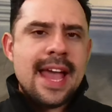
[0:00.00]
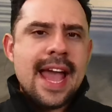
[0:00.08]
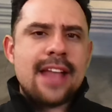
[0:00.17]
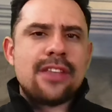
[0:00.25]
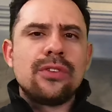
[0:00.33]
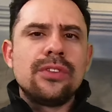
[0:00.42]

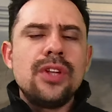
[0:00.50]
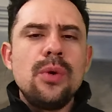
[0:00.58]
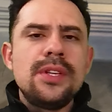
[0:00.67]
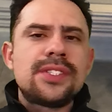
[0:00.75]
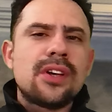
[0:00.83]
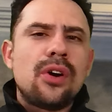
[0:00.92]
And you'll
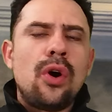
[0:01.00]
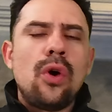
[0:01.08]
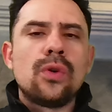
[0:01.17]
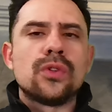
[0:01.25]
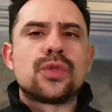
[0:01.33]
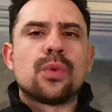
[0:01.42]
notice the
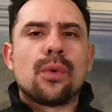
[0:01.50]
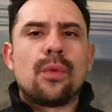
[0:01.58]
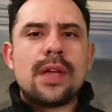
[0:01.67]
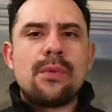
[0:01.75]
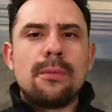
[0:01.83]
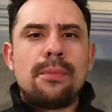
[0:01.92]
holes where
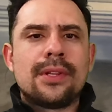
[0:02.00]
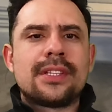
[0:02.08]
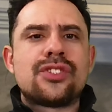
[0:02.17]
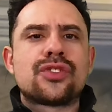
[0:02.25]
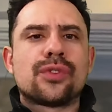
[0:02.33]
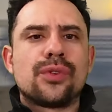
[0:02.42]
we will put the
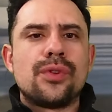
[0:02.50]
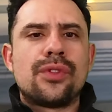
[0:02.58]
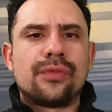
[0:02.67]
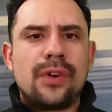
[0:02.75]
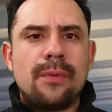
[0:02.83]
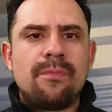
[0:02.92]
screw
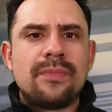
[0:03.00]
through.